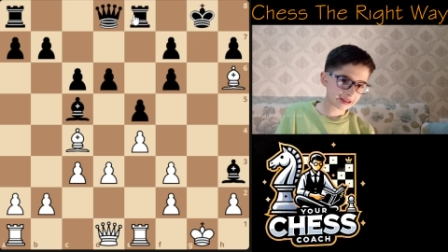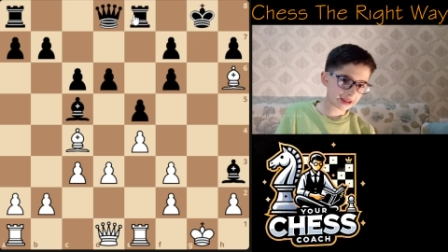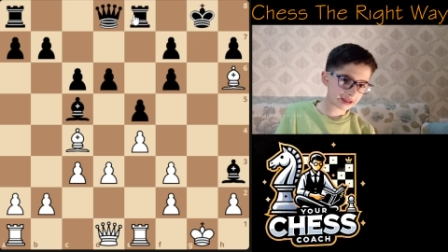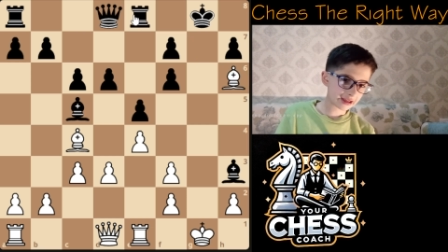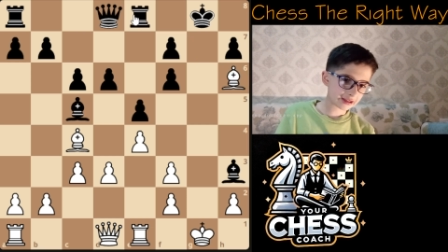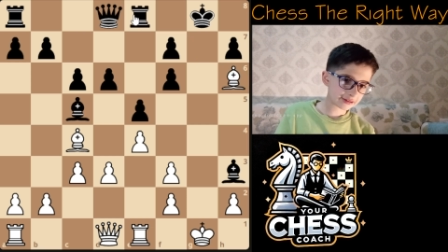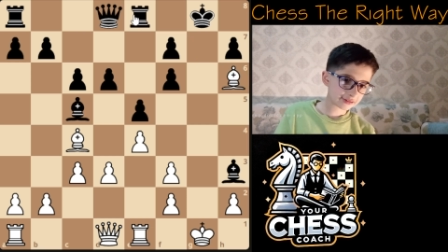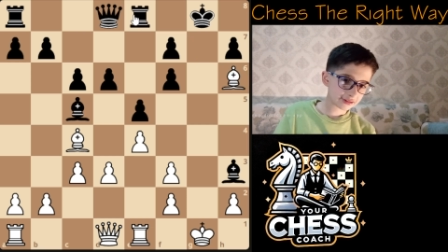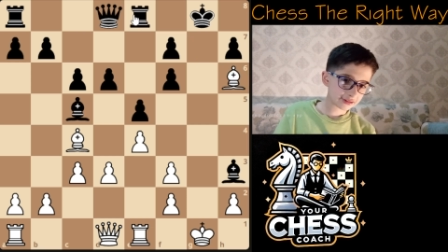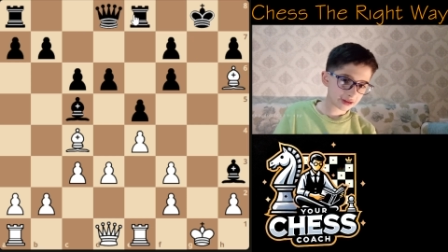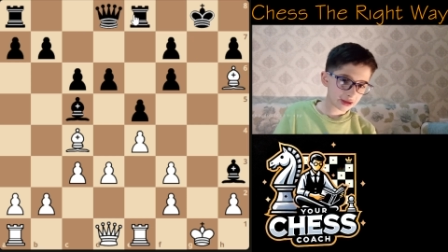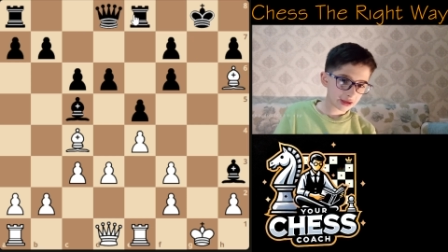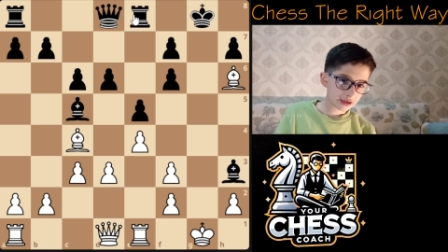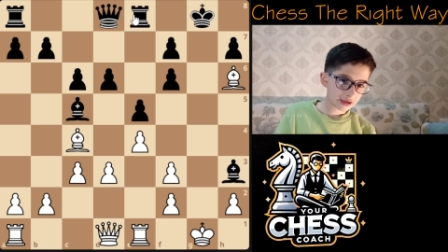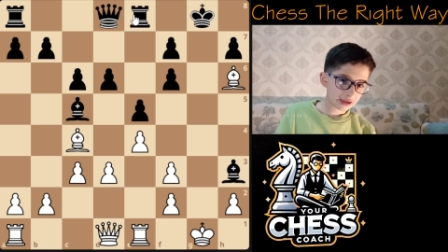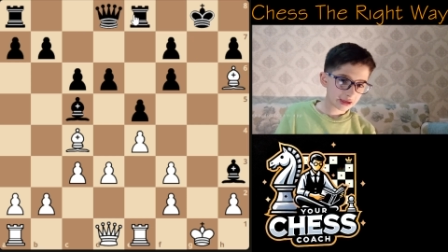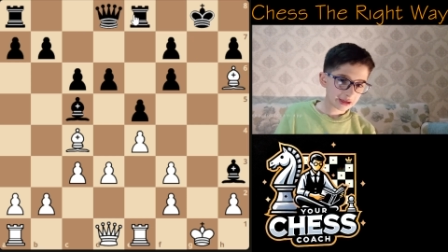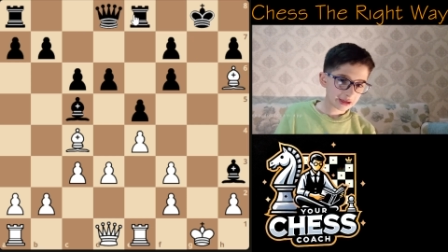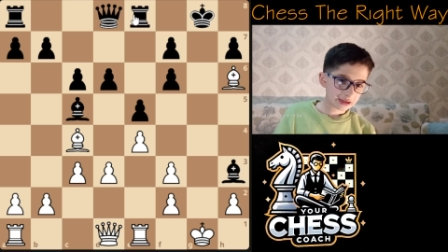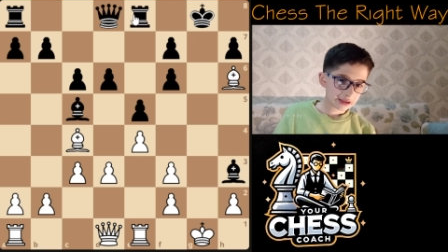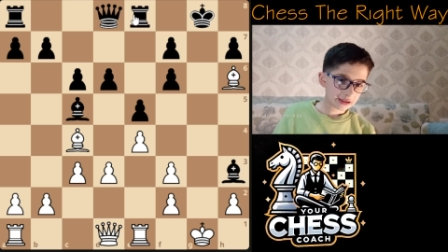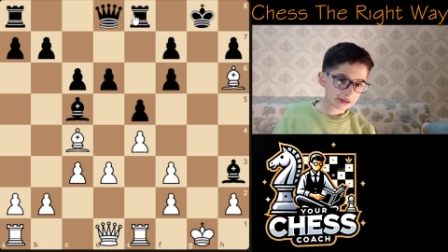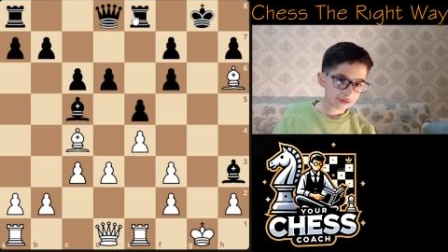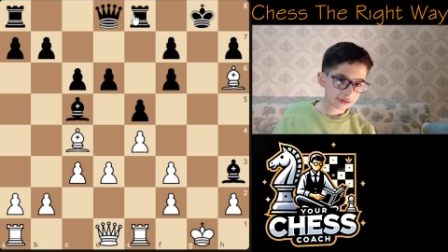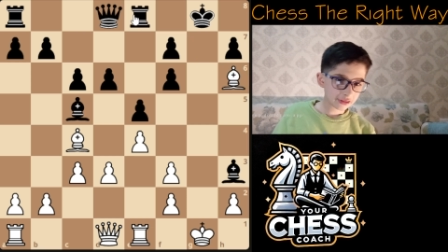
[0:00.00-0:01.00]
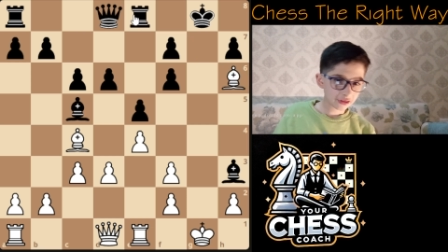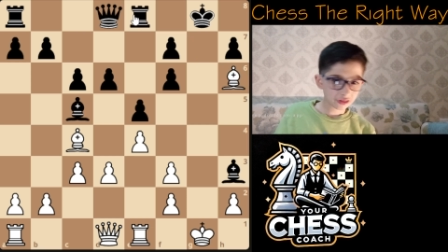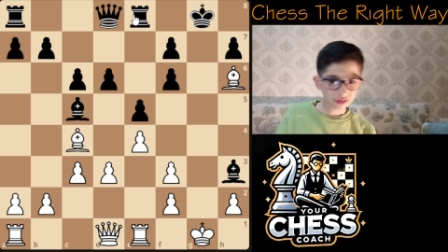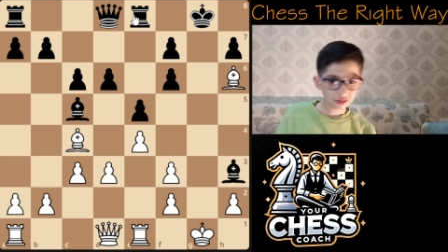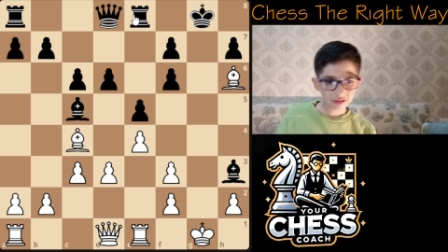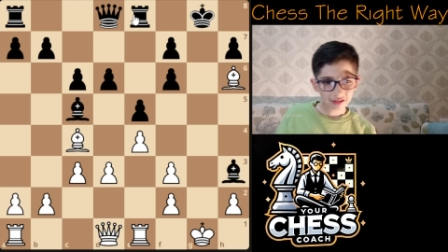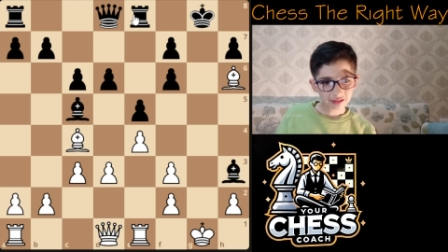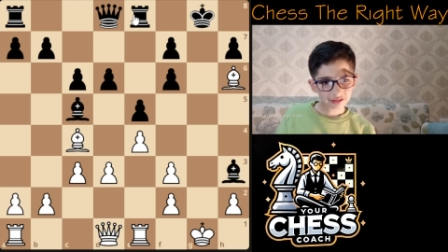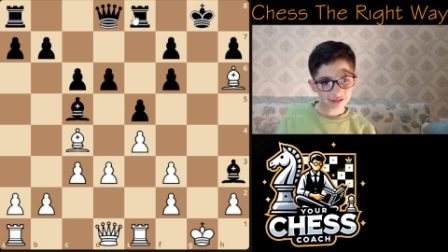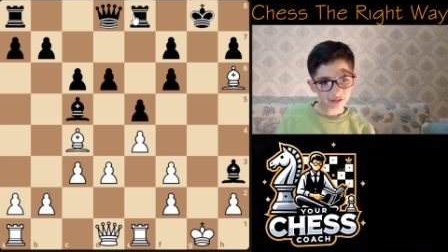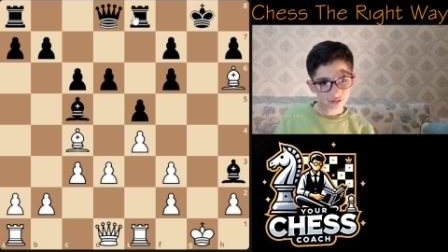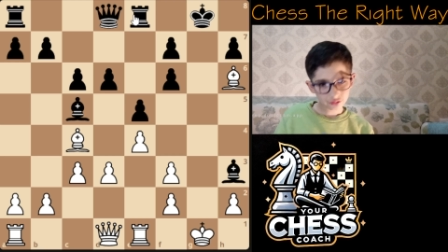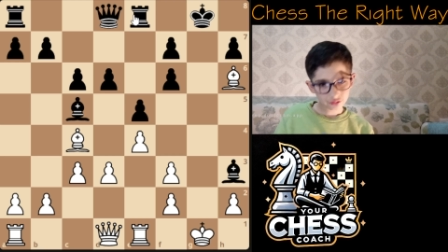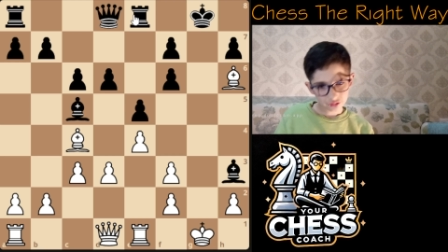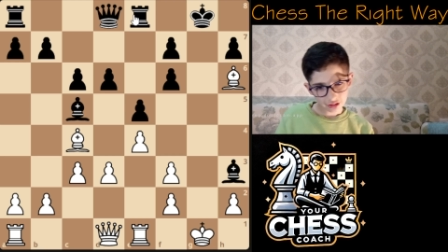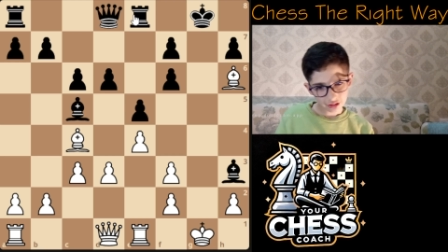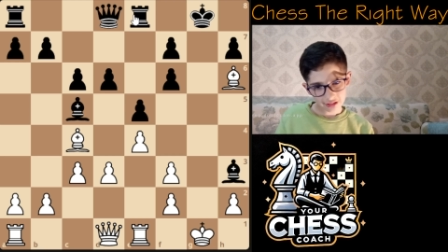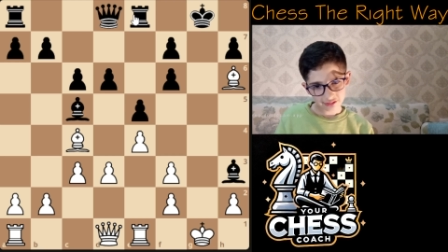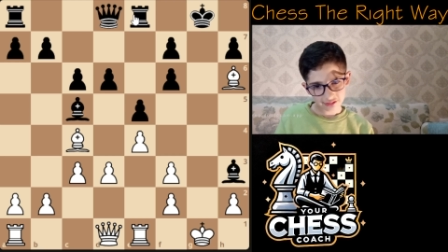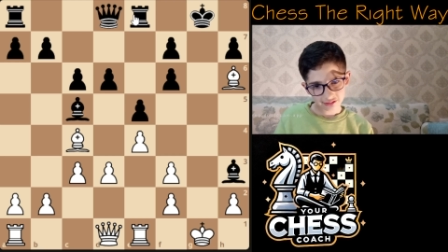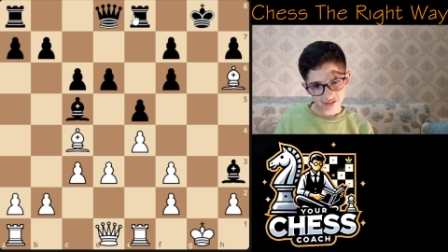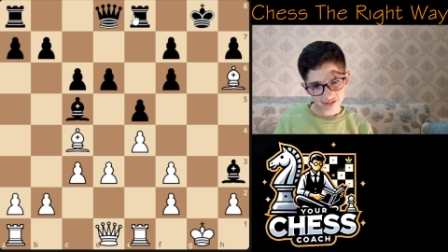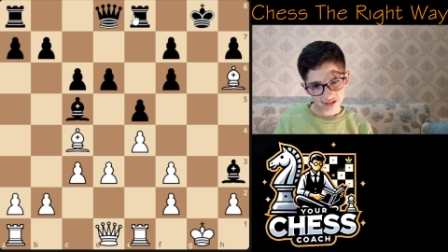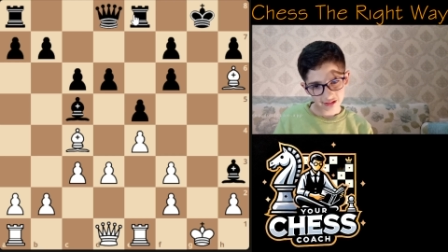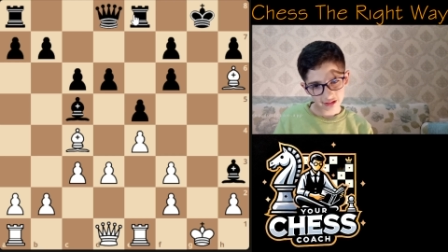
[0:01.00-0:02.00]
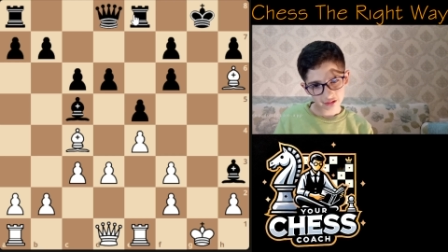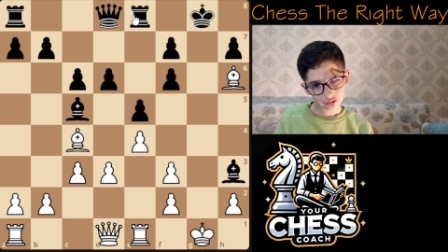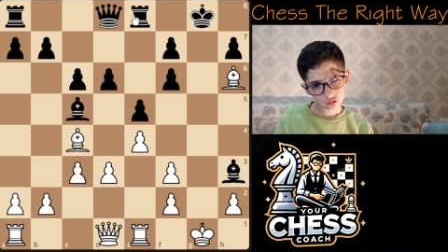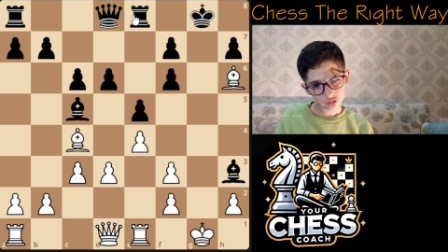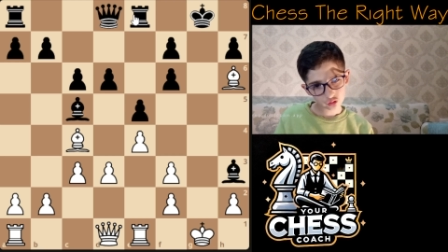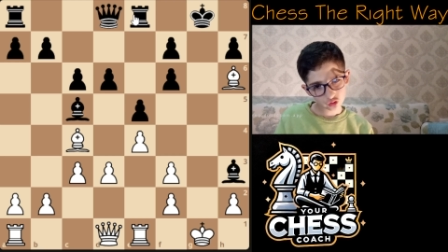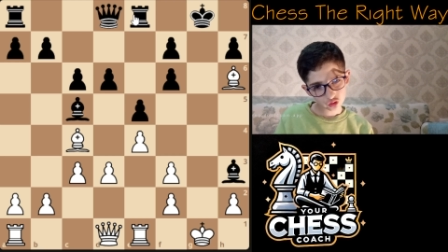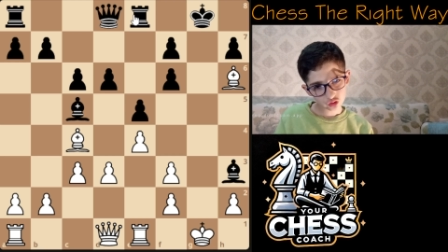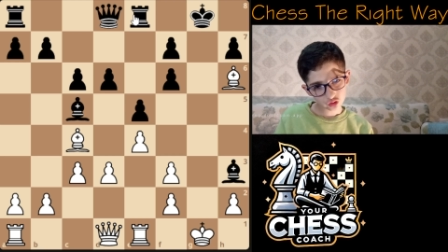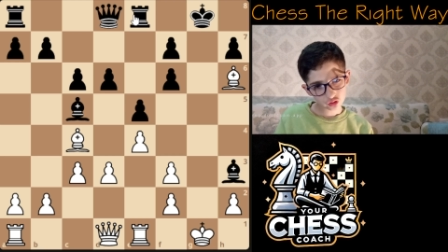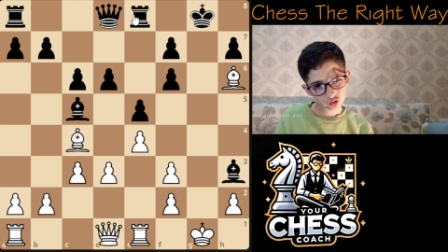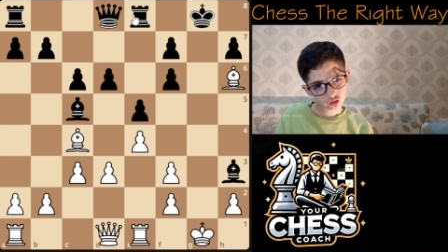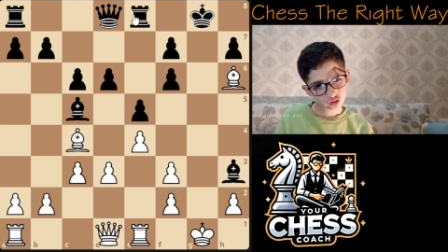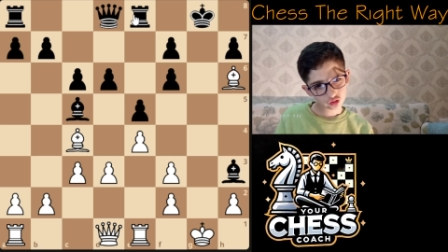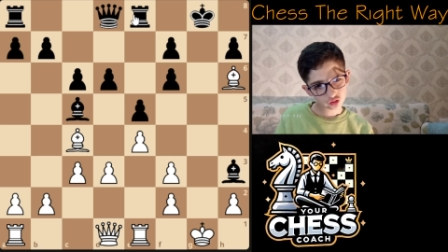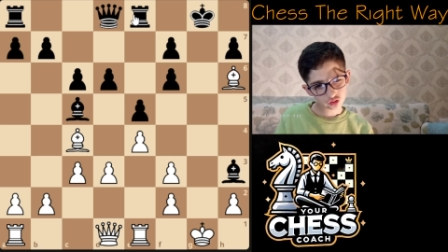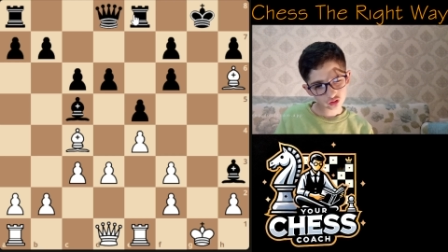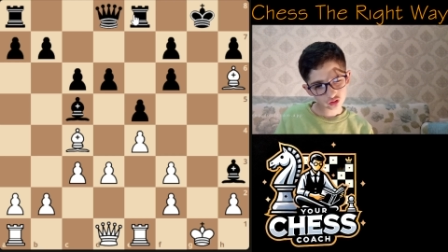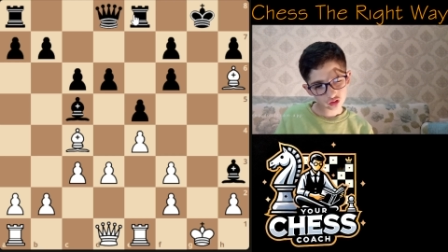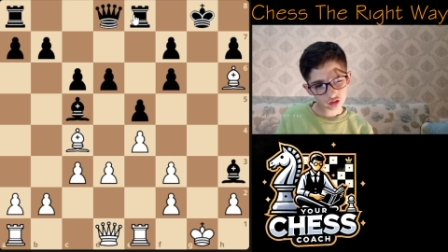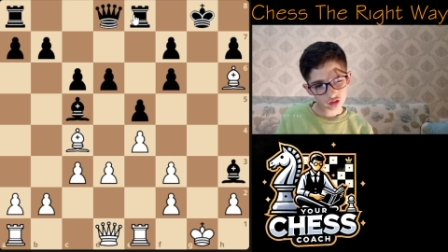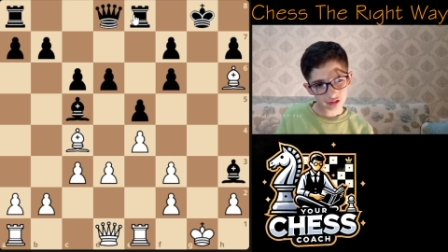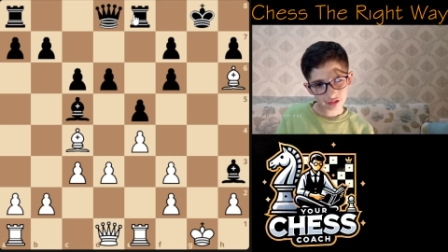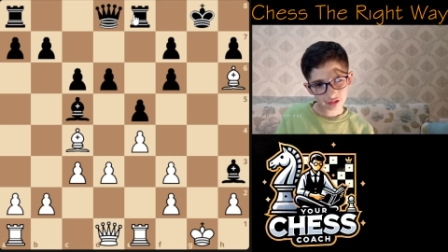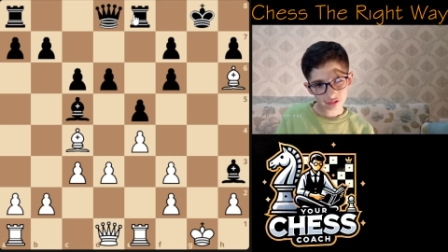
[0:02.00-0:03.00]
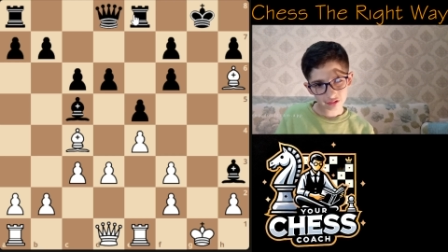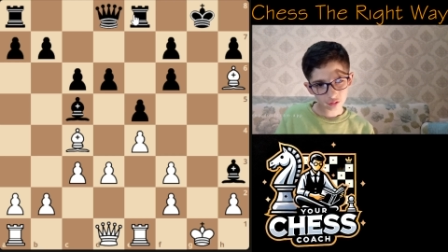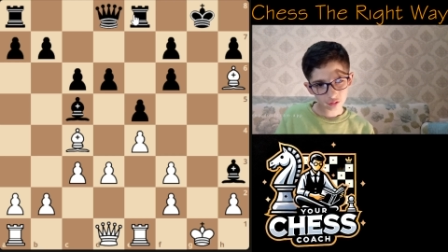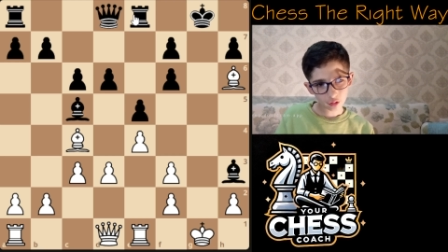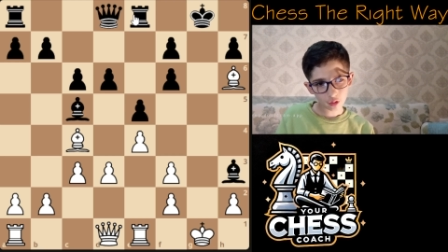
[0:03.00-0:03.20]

And the thing in chess that you shouldn't